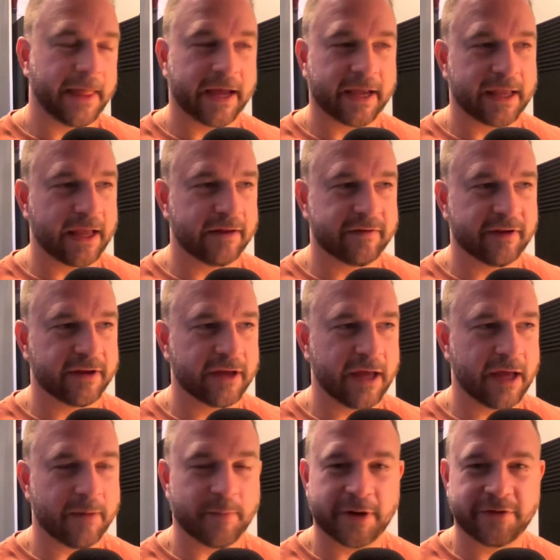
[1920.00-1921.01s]
I can't tell
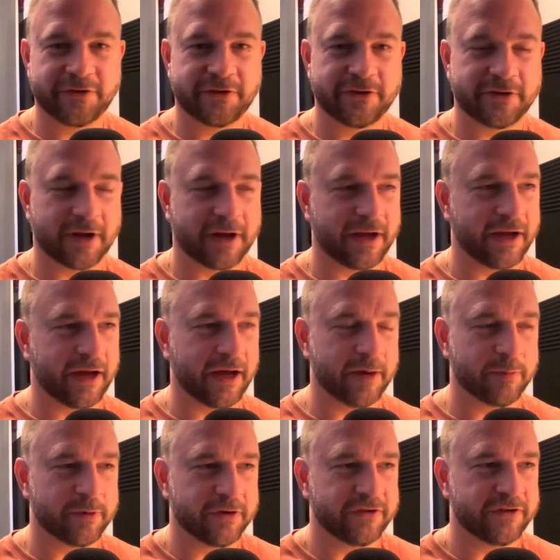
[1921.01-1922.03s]
you how much I
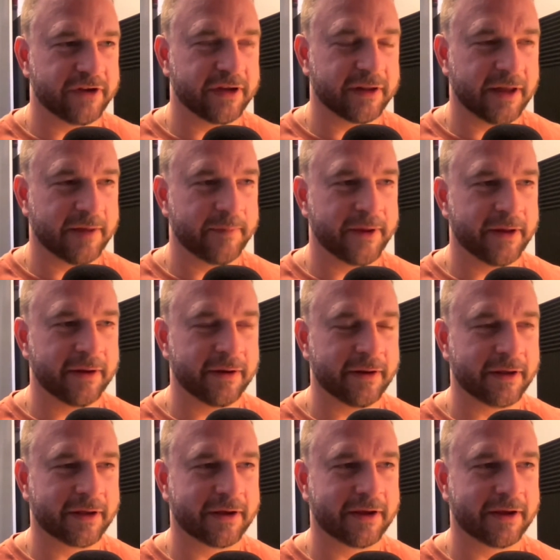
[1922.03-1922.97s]
appreciate that, man.